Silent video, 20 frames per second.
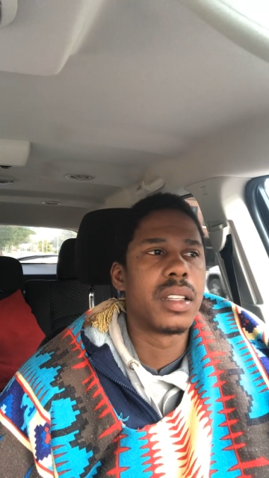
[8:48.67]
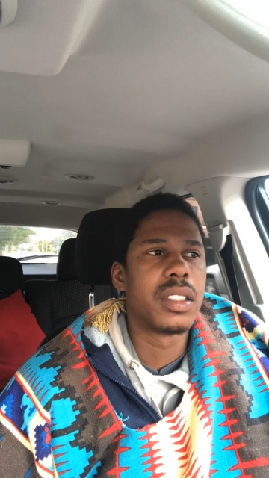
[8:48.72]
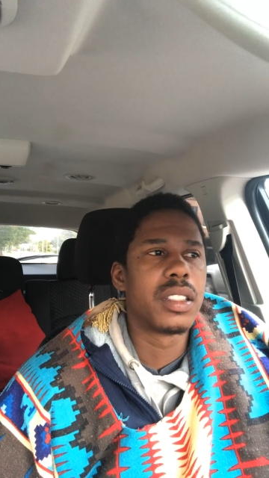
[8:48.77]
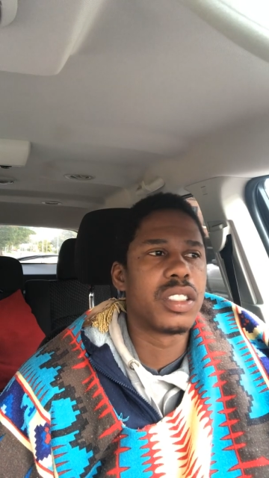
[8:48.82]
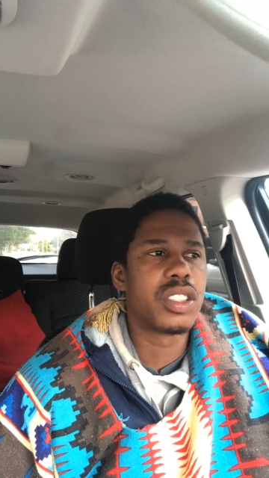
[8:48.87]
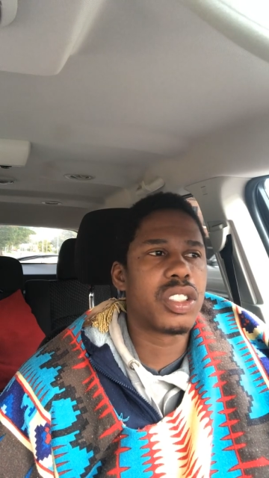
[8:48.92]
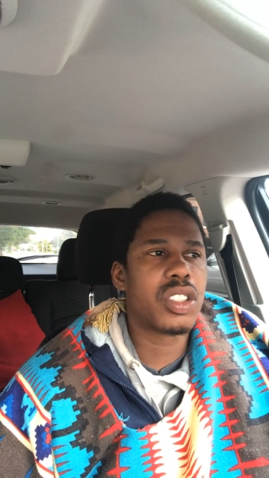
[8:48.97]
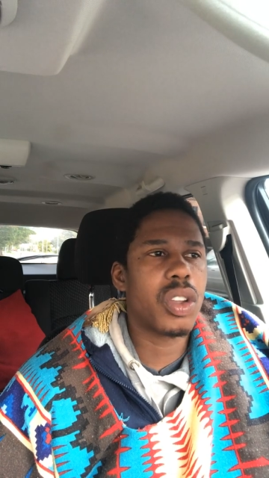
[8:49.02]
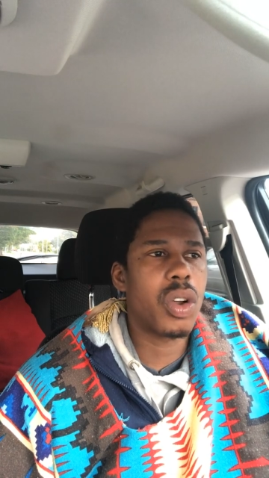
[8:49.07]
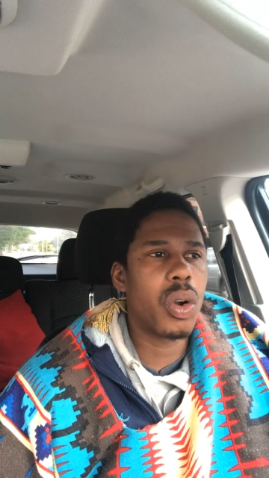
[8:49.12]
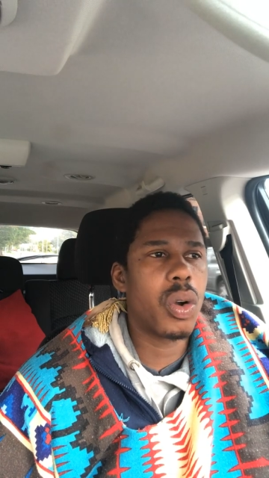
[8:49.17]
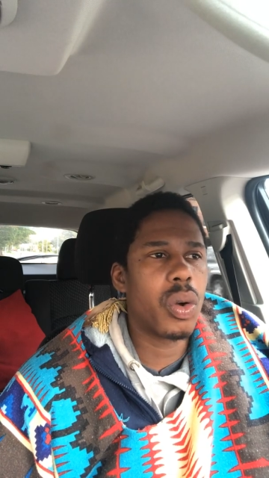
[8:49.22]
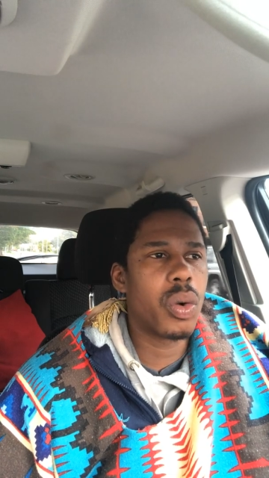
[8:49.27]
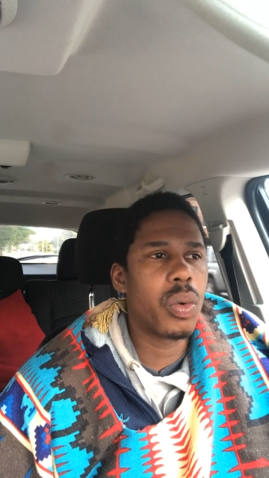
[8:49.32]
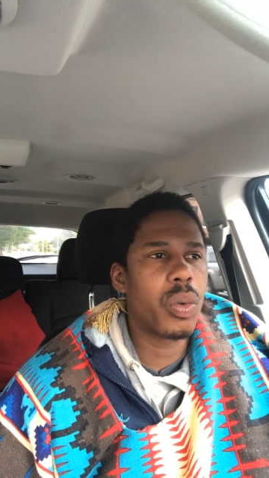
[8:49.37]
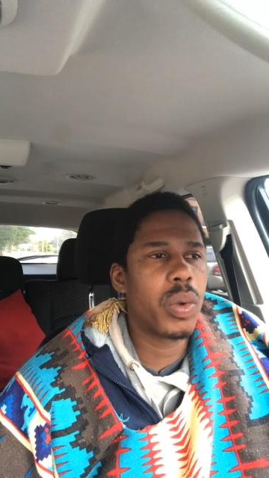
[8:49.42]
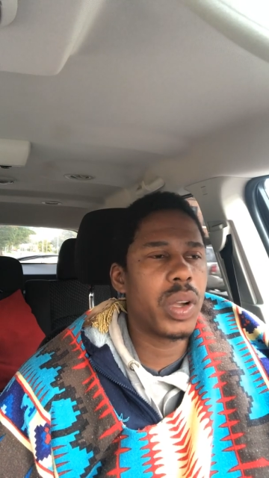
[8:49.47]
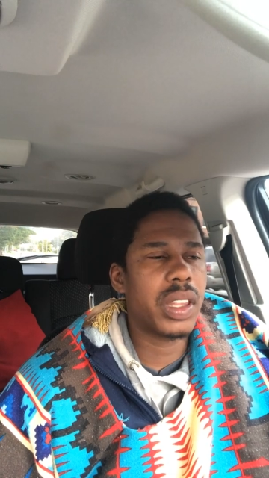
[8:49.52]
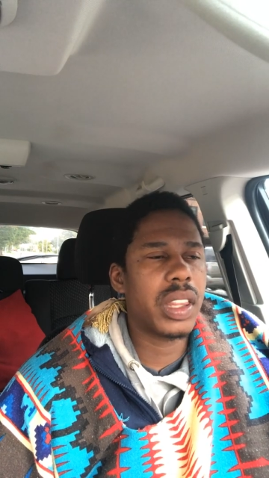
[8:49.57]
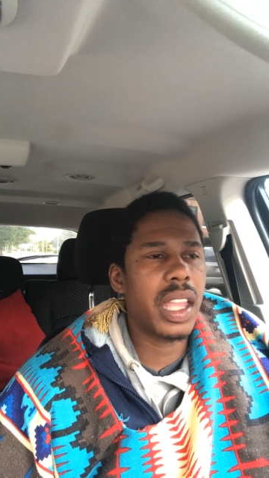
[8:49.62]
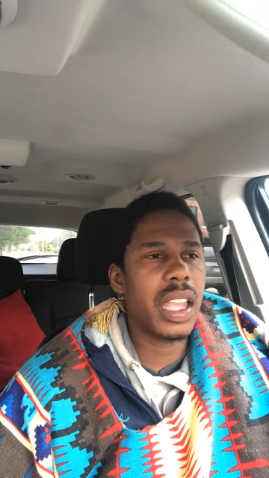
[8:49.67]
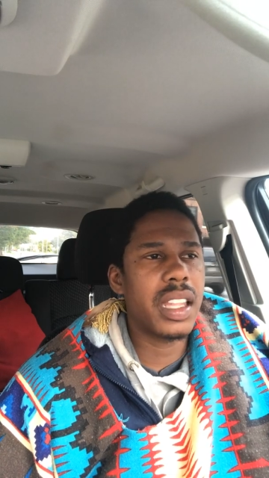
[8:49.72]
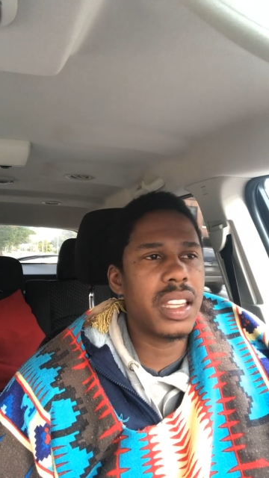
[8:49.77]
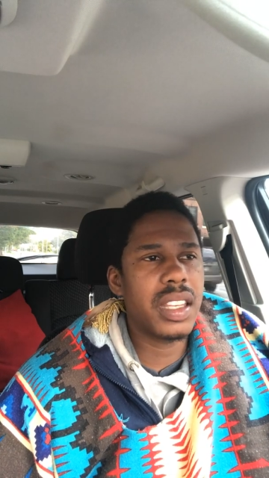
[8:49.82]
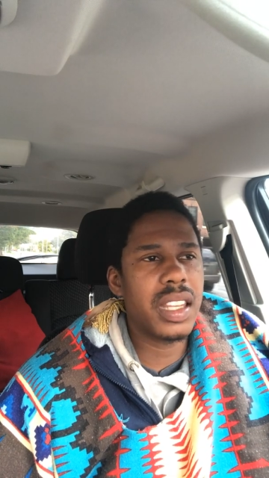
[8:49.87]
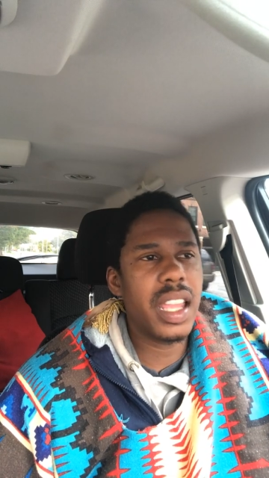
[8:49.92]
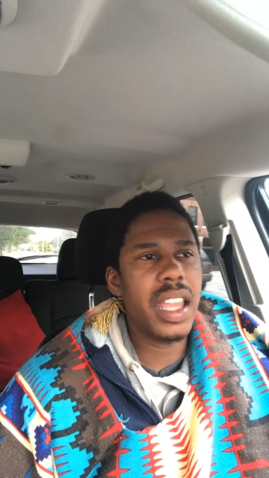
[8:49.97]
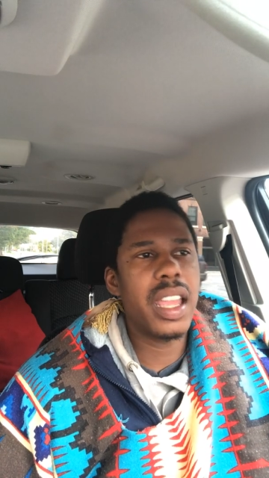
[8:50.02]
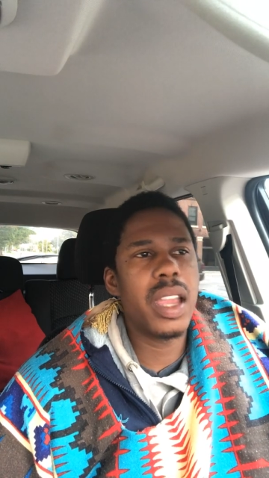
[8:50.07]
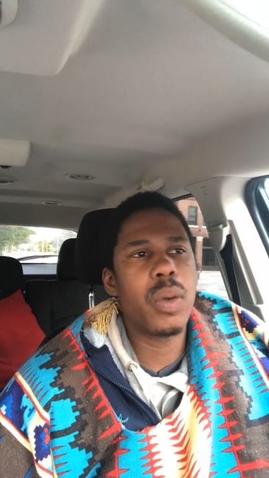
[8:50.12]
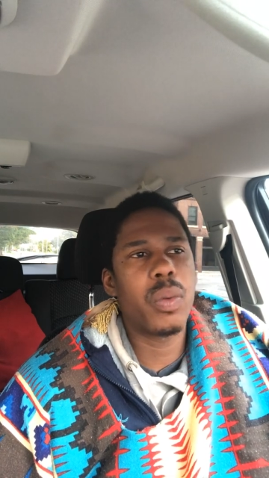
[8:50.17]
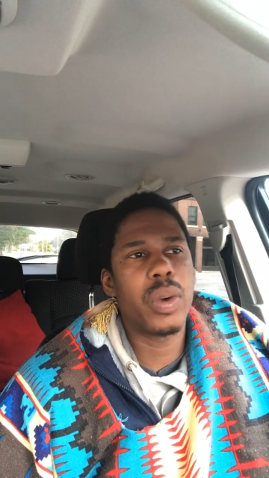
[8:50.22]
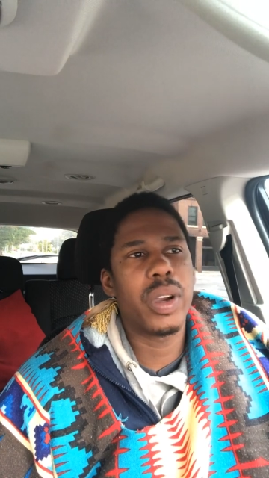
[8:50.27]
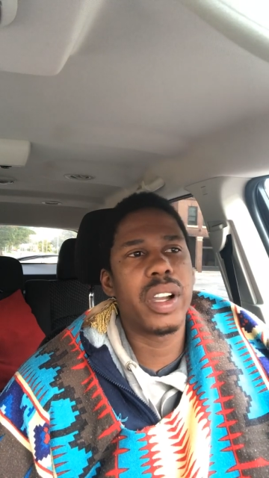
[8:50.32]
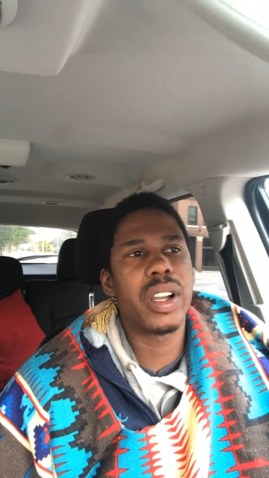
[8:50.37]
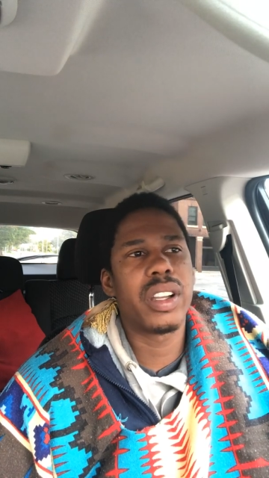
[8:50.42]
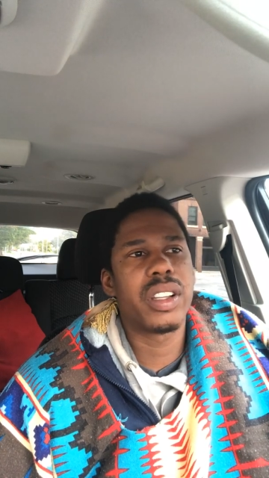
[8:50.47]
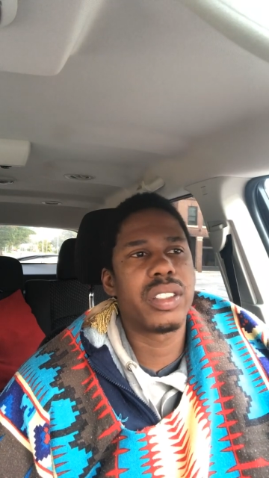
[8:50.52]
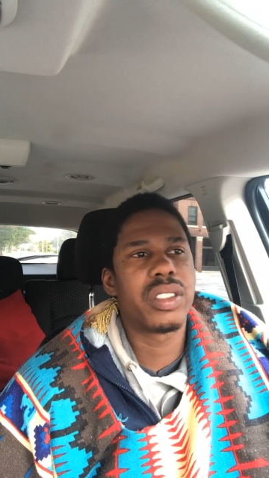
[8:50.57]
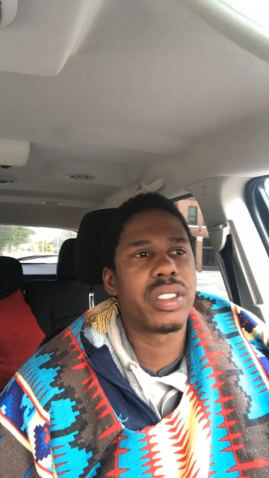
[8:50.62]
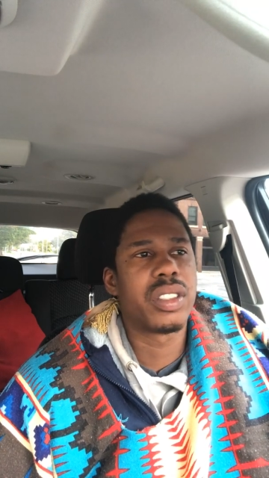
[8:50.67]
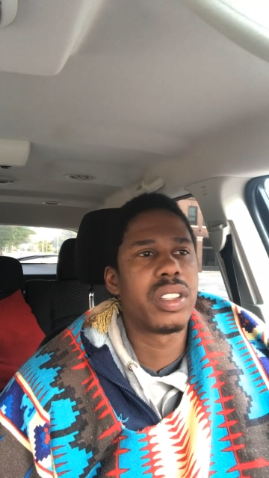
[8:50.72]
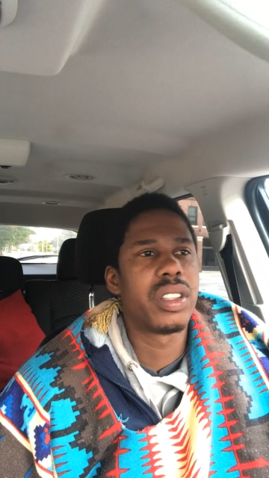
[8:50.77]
So what they did was,